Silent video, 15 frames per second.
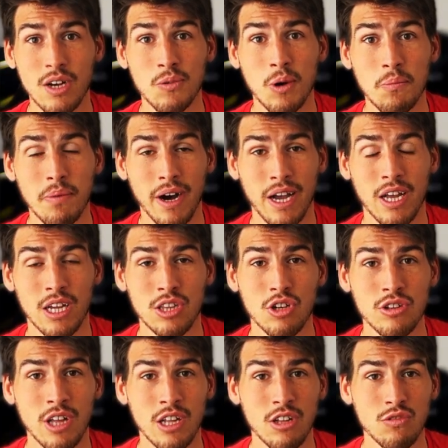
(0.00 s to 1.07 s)
when buying a new
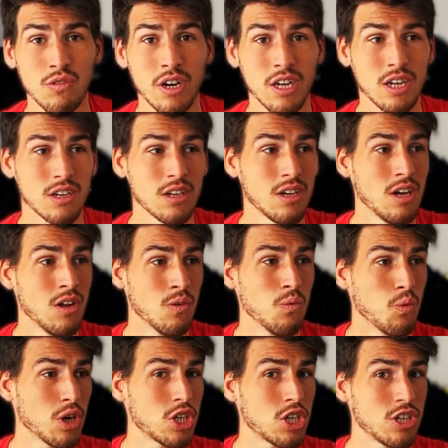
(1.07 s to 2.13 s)
tennis racket,
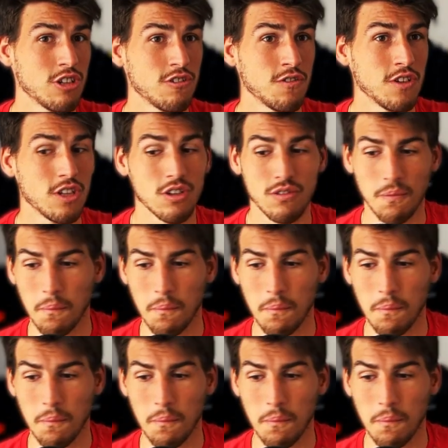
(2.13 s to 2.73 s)
watch this video.